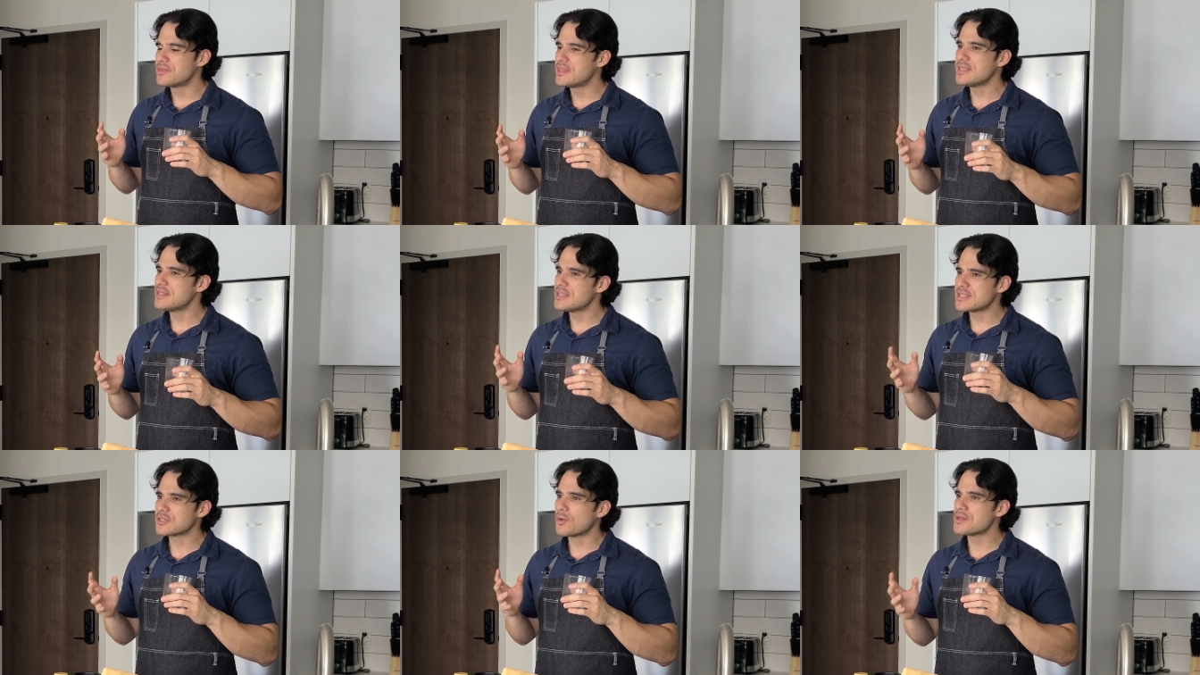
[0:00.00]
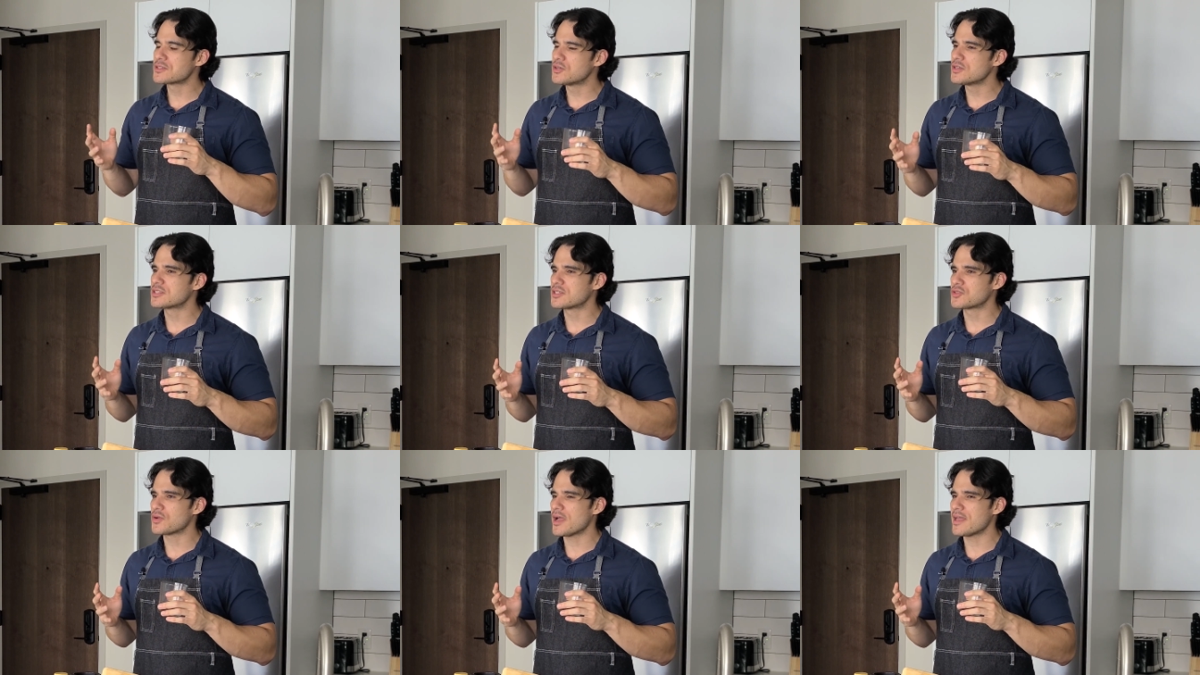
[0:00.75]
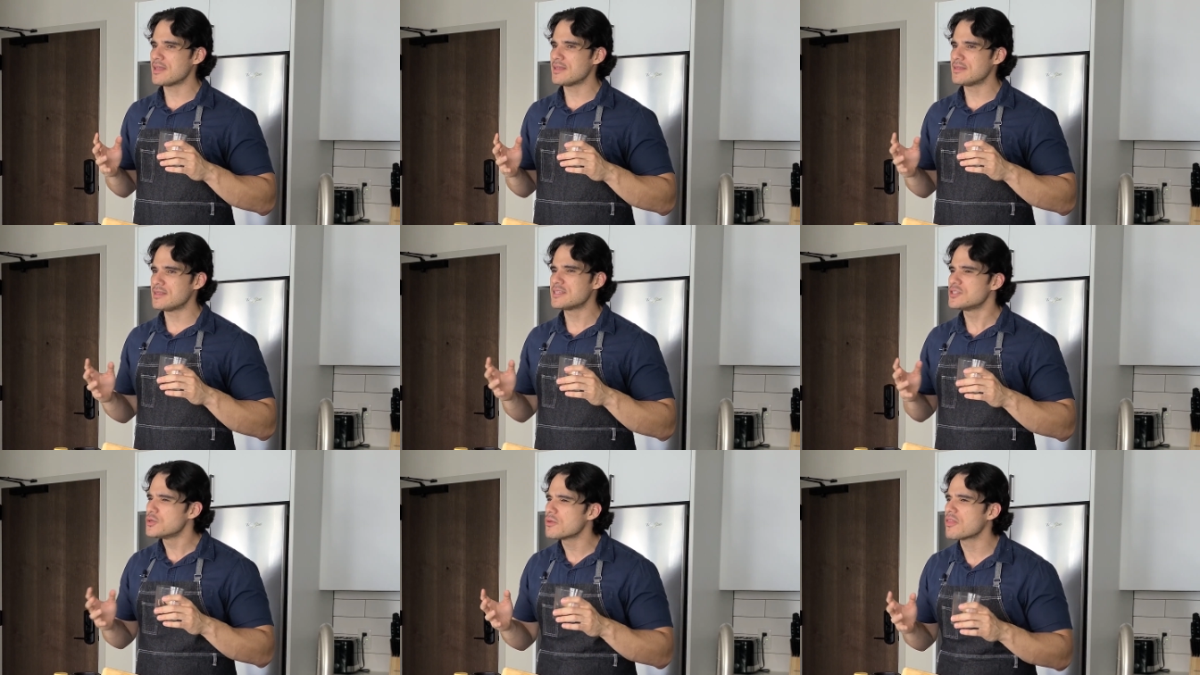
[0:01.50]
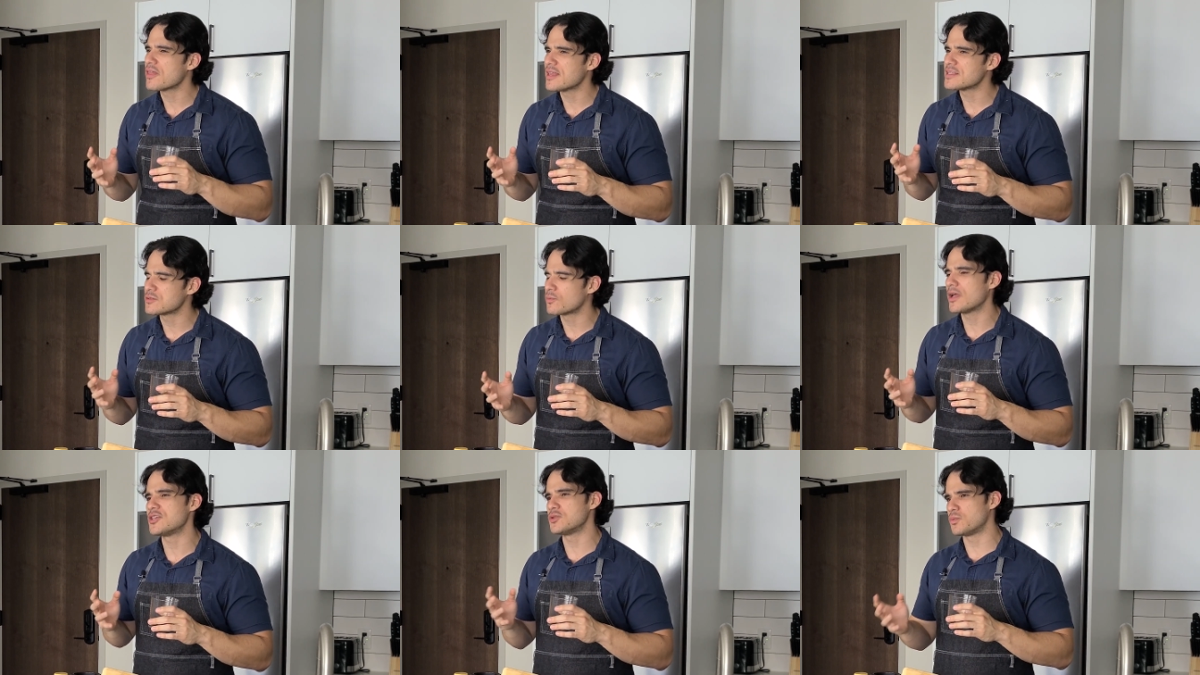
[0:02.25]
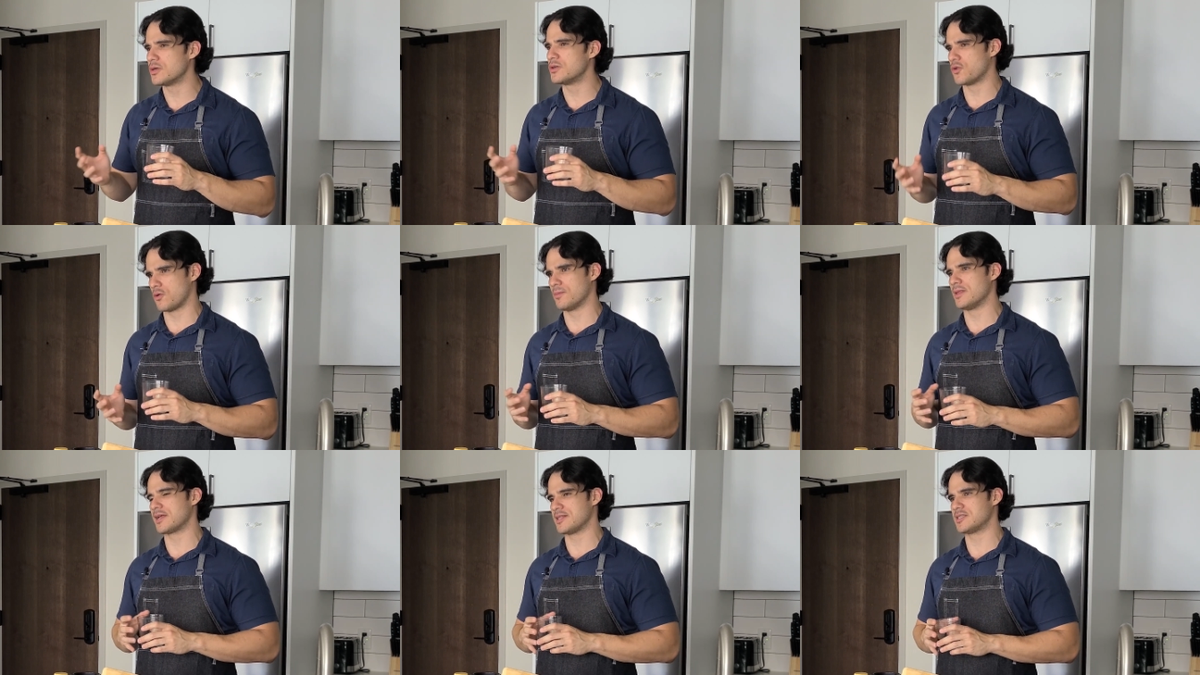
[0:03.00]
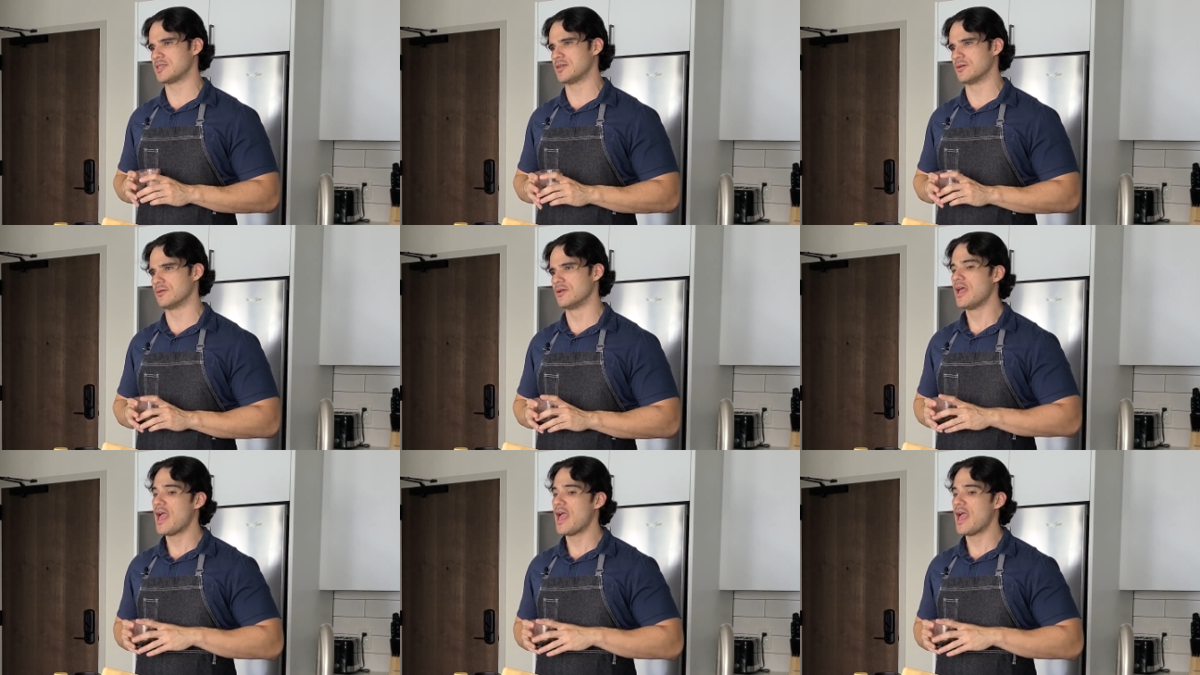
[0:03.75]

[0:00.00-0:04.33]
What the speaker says: It's always good to try these new things in ways you wouldn't normally consider.